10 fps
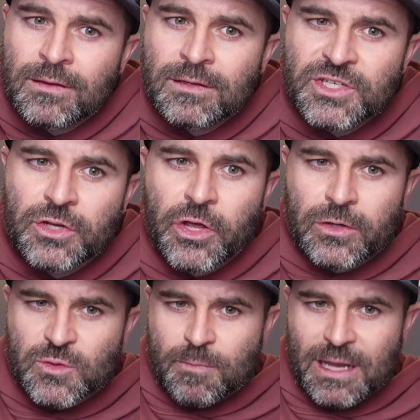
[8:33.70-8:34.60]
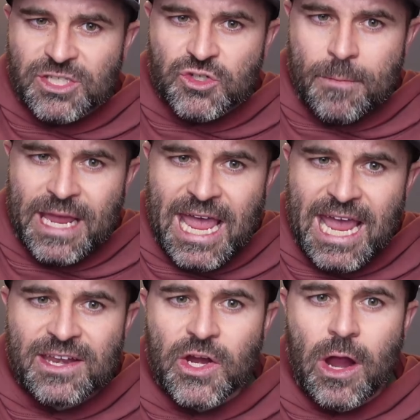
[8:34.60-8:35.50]
So you'll notice with my strumming
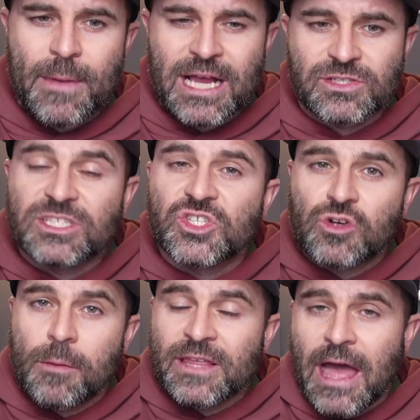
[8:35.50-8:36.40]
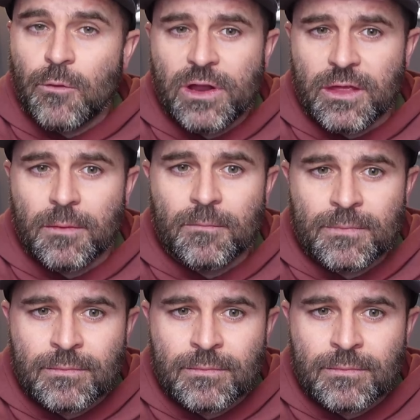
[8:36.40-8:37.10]
hand here, I'm actually strumming that rhythm.